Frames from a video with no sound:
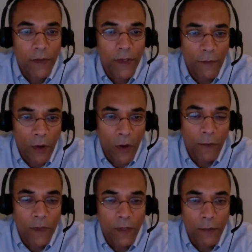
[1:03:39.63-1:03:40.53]

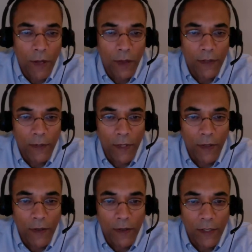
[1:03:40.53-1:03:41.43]
of
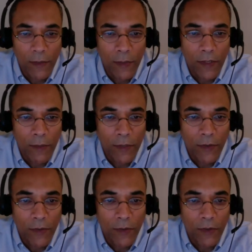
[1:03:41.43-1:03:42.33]
policymakers has been a
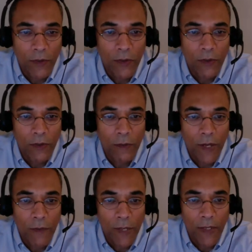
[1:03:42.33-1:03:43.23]
potential solution
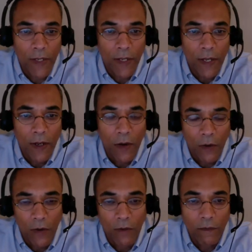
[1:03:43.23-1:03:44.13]
by many,
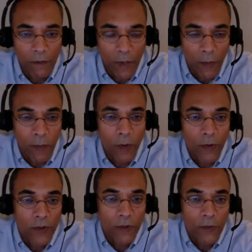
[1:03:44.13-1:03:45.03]
or a
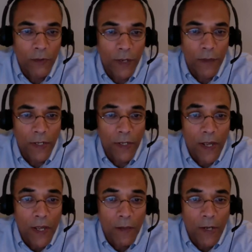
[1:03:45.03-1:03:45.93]
proposed solution by many,
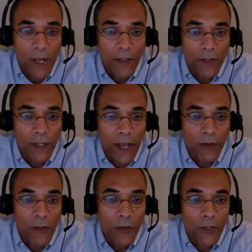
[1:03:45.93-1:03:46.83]
but actually, how
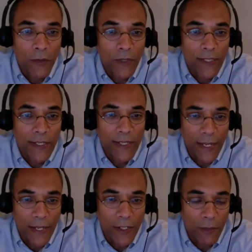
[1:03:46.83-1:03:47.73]
do you really
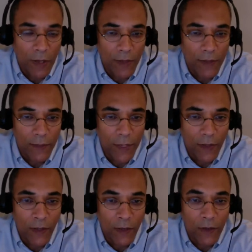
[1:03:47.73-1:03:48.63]
engage
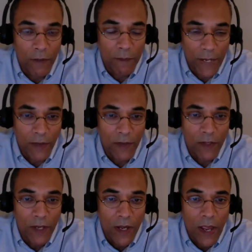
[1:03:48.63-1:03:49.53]
policymakers?
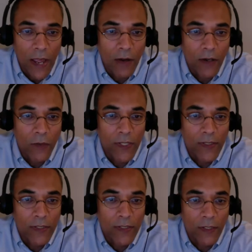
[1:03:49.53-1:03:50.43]
How can we
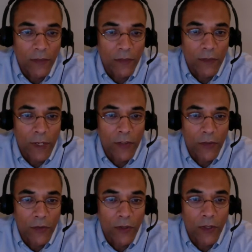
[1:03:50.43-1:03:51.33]
successfully make
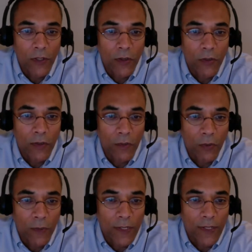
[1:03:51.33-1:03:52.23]
sure youth
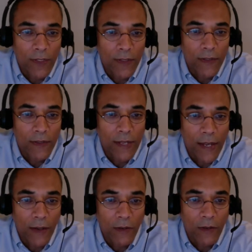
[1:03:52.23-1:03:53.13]
employment is
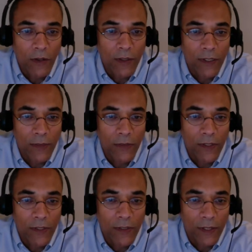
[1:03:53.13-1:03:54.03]
tackled on
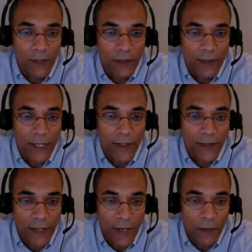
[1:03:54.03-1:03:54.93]
different state
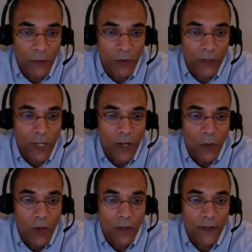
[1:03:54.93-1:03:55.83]
tables
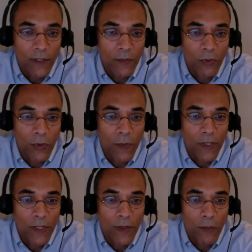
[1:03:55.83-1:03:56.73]
whilst
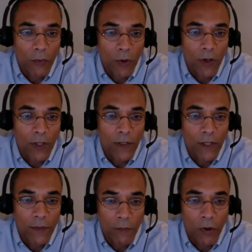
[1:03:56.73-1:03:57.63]
employment in broad
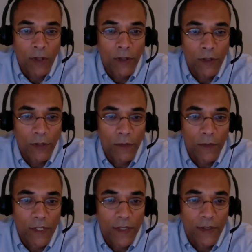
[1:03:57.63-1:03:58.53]

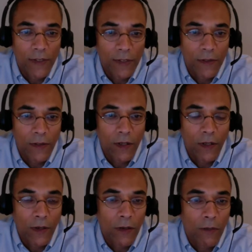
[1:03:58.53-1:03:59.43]
terms is still a
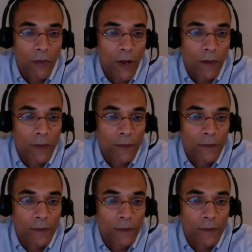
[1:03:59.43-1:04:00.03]
current problem?